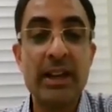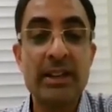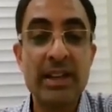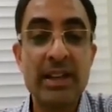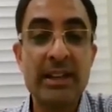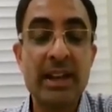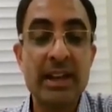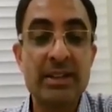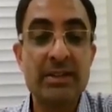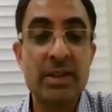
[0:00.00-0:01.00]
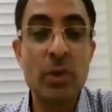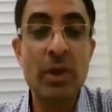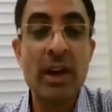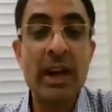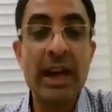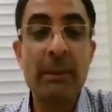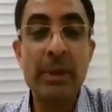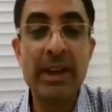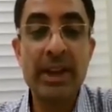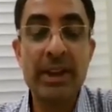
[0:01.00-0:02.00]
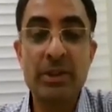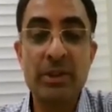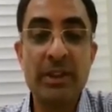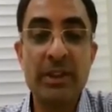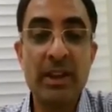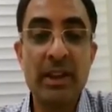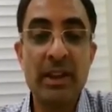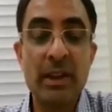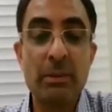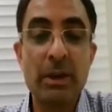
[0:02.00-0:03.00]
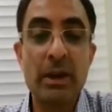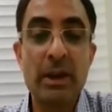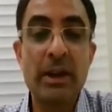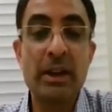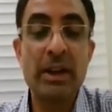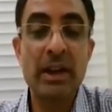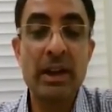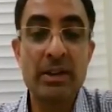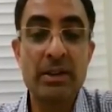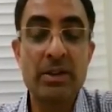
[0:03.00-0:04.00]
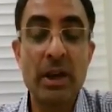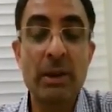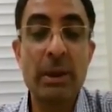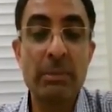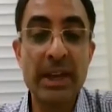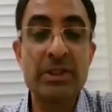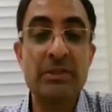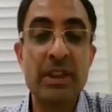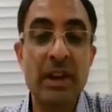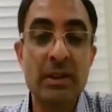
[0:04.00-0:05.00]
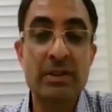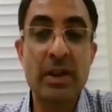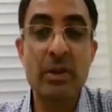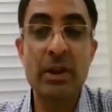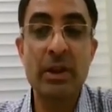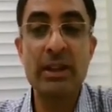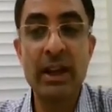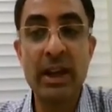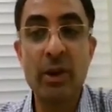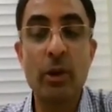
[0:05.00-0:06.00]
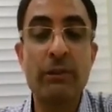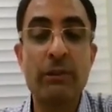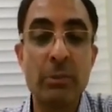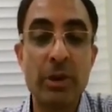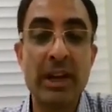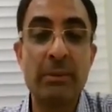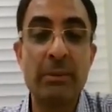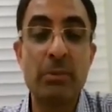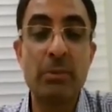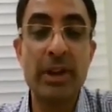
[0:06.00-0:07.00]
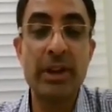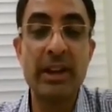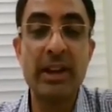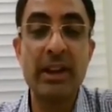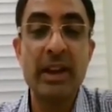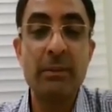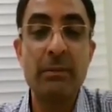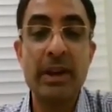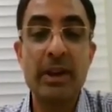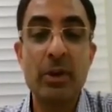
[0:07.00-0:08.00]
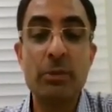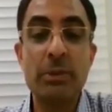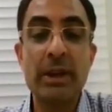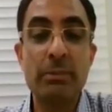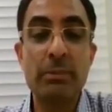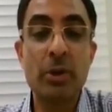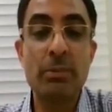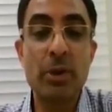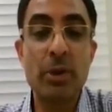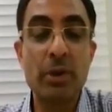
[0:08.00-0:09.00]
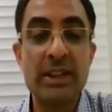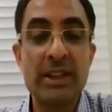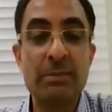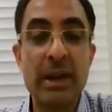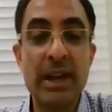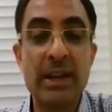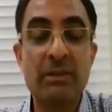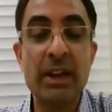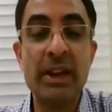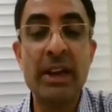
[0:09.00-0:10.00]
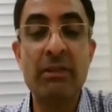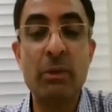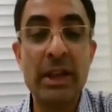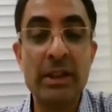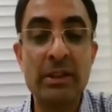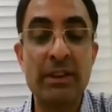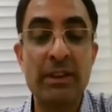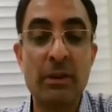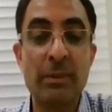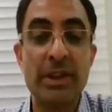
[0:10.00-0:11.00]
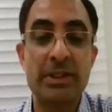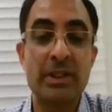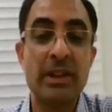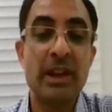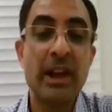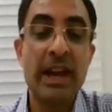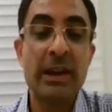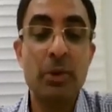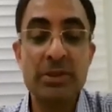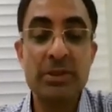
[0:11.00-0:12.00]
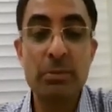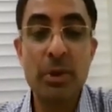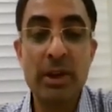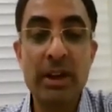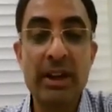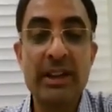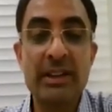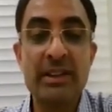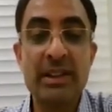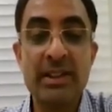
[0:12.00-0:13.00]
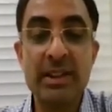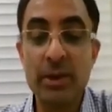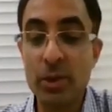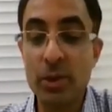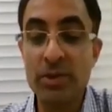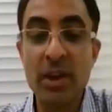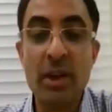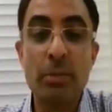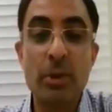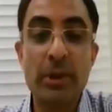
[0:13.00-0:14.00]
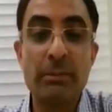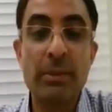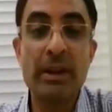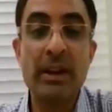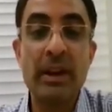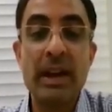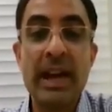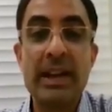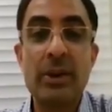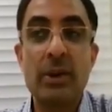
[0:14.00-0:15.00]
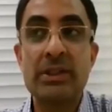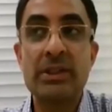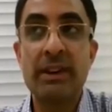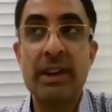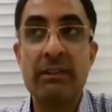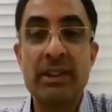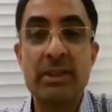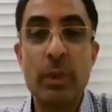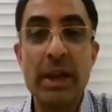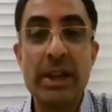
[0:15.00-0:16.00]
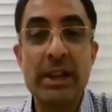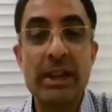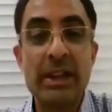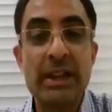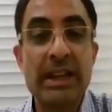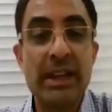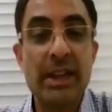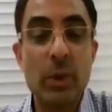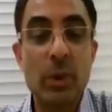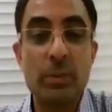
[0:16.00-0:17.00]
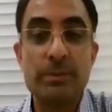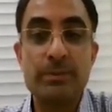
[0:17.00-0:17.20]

inside the ICU. Application of the application of the ultrasound in lung or for hemodynamic monitoring in a good protocolized manner will give a wealth of information, and most importantly, it is easy to use, portable, and cost effective as well. Thank you.